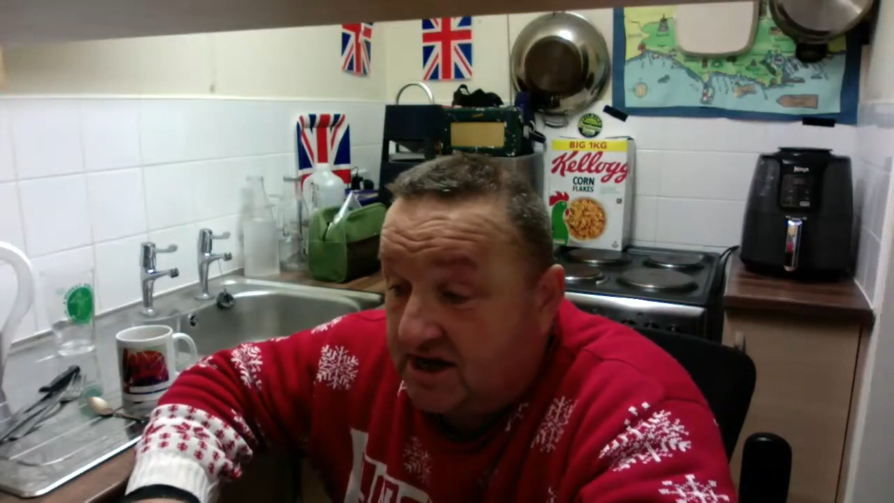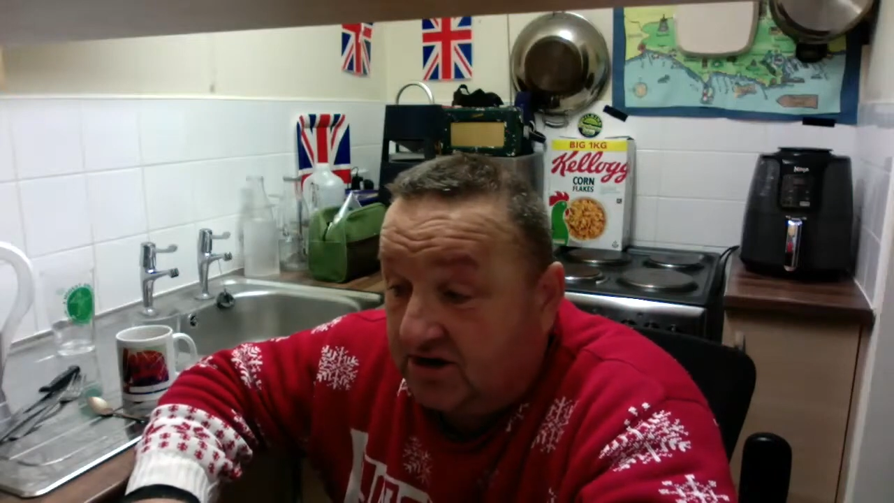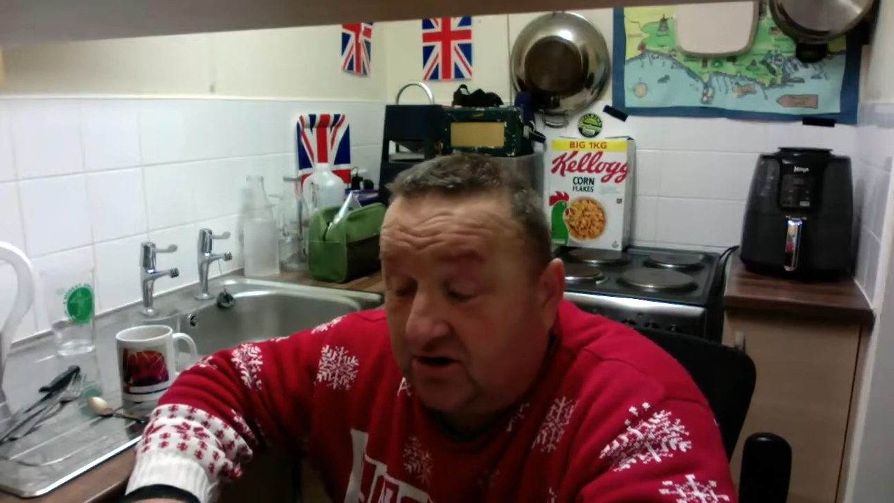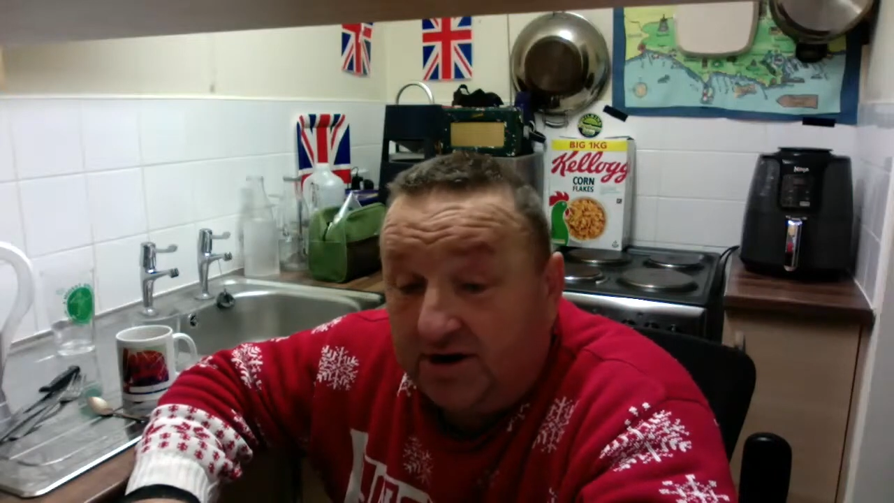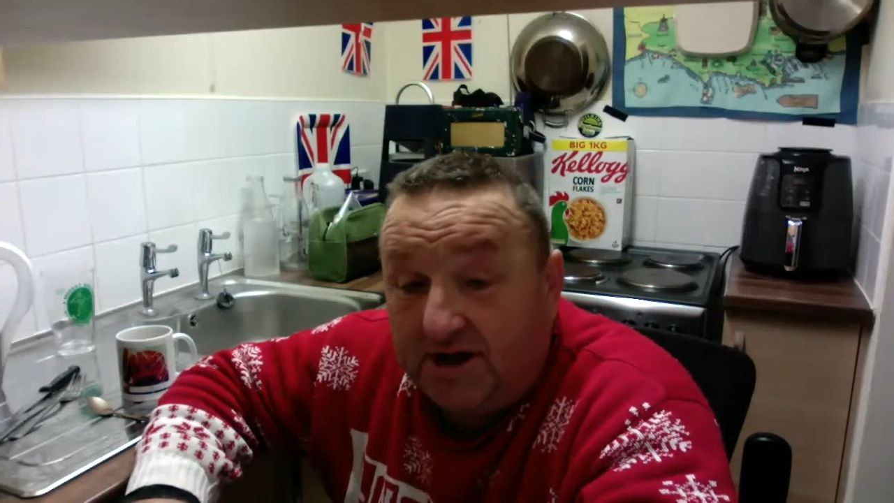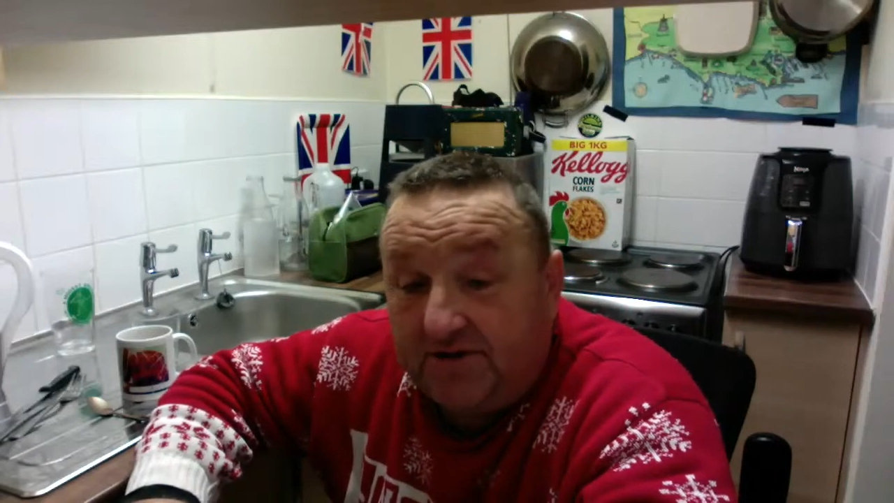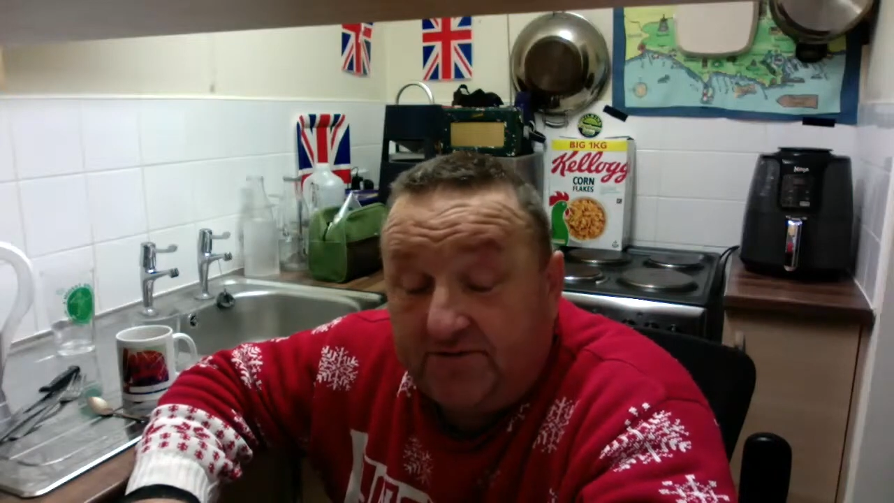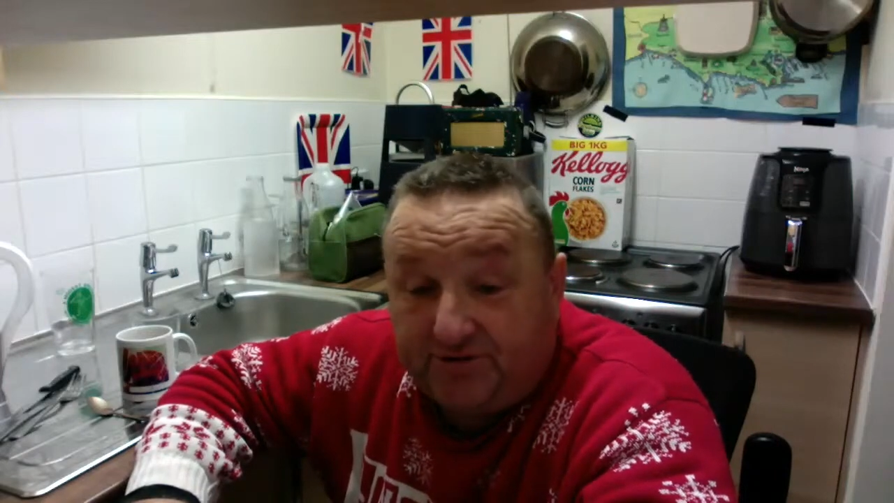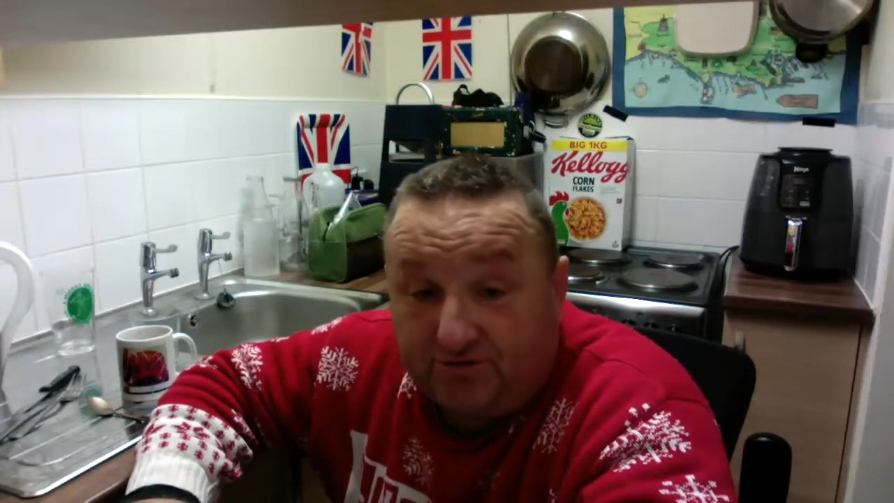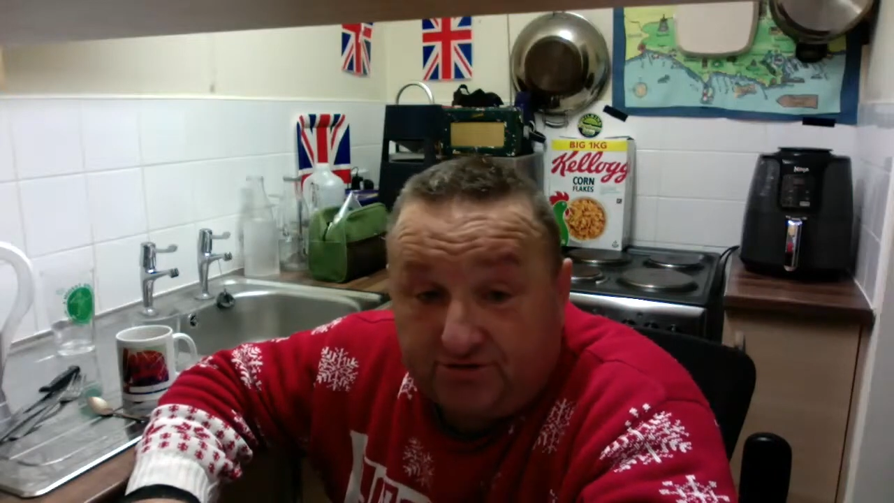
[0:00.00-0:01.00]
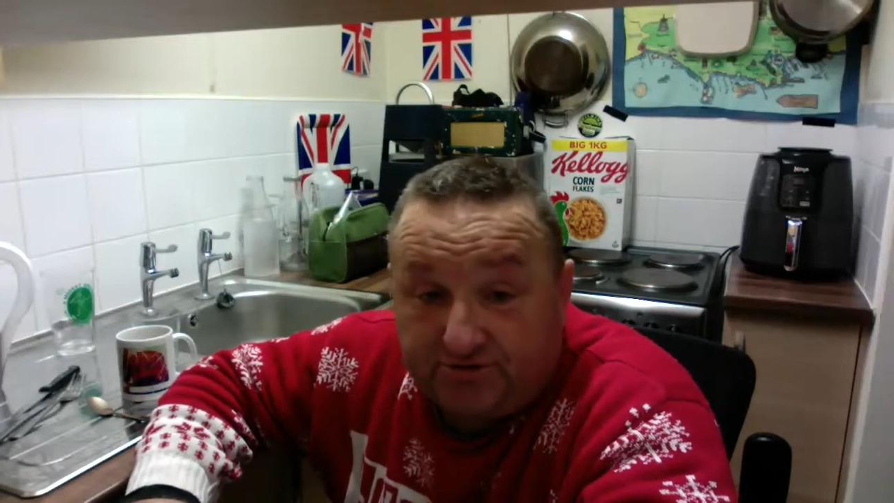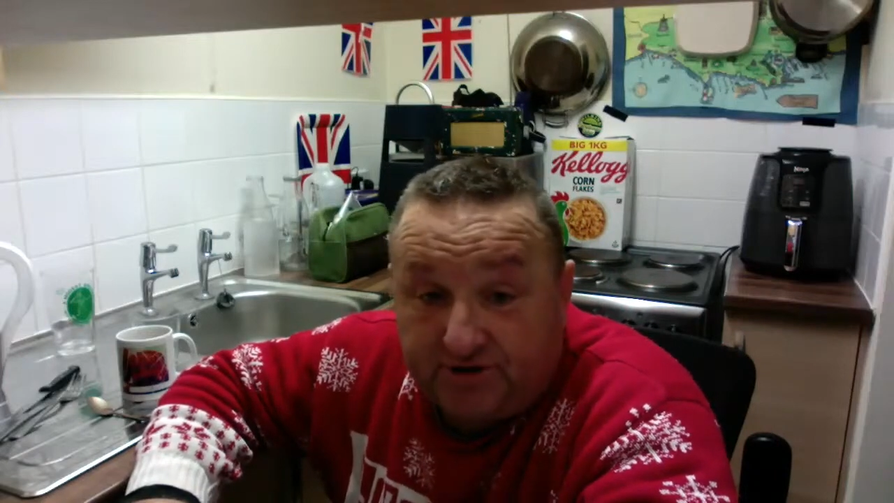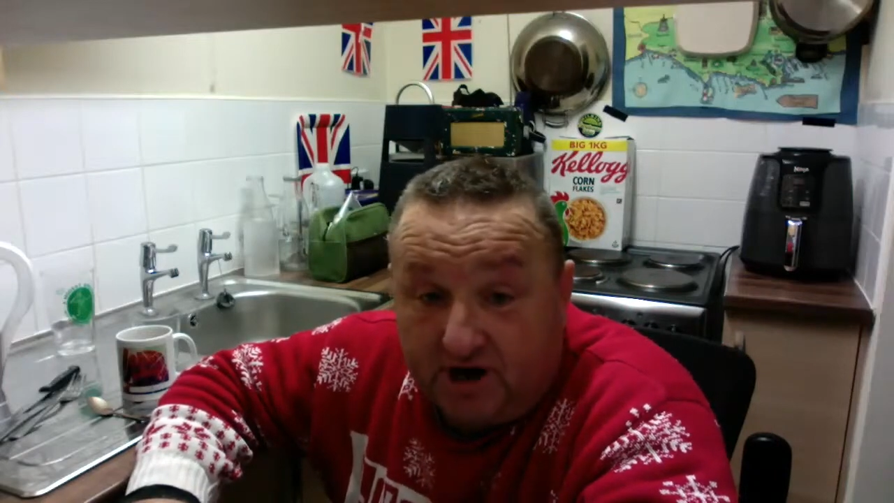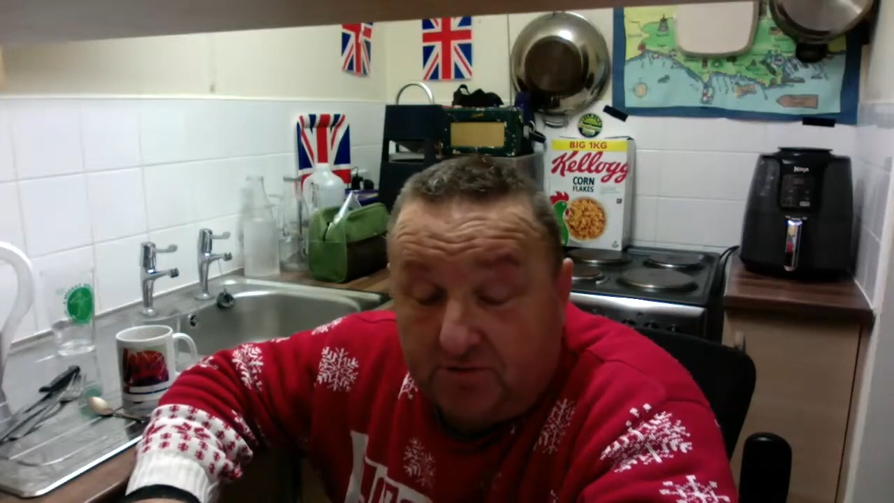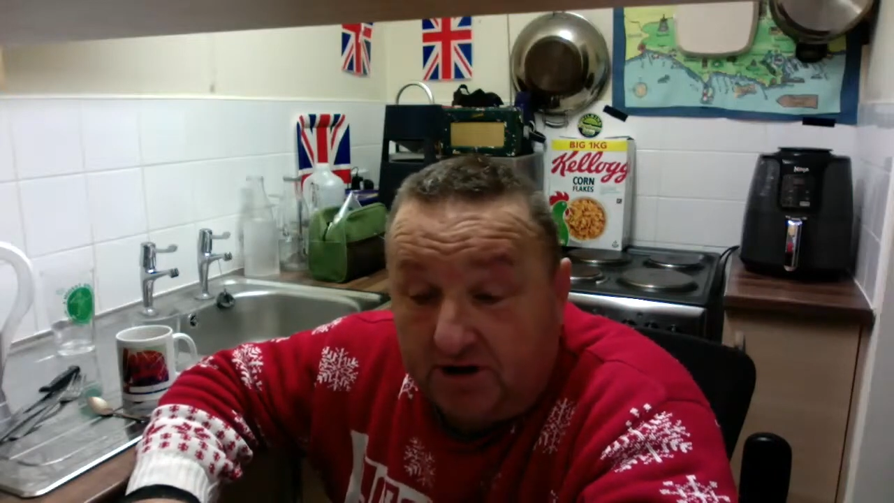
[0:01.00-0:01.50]
I can't get the results.
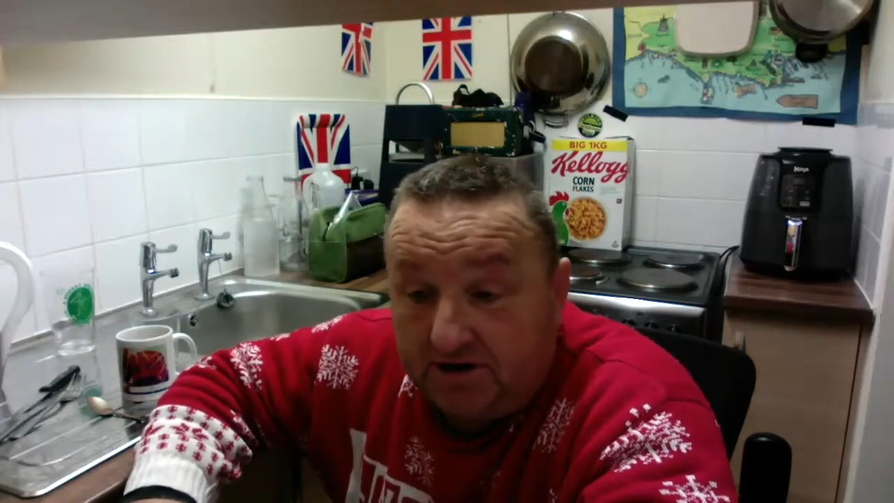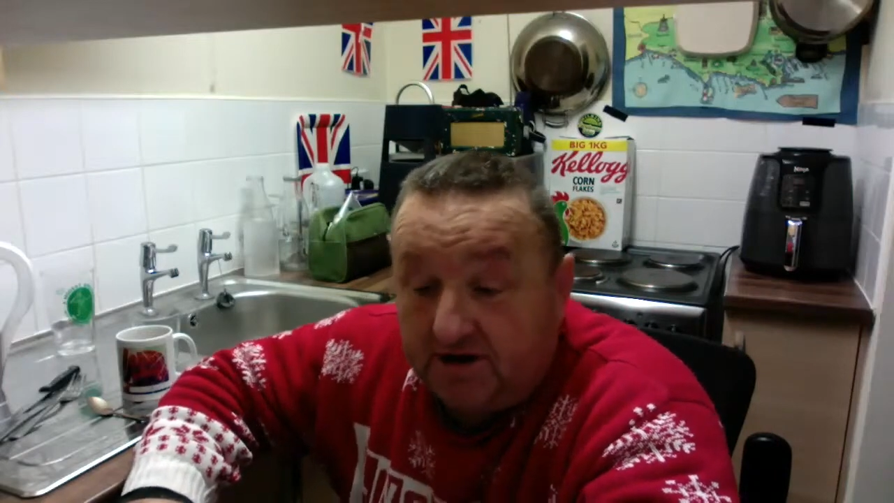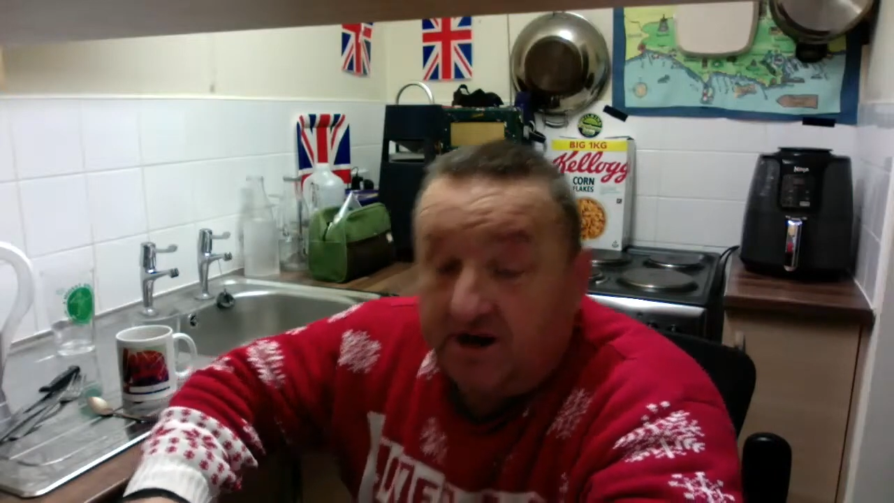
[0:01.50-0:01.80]
I went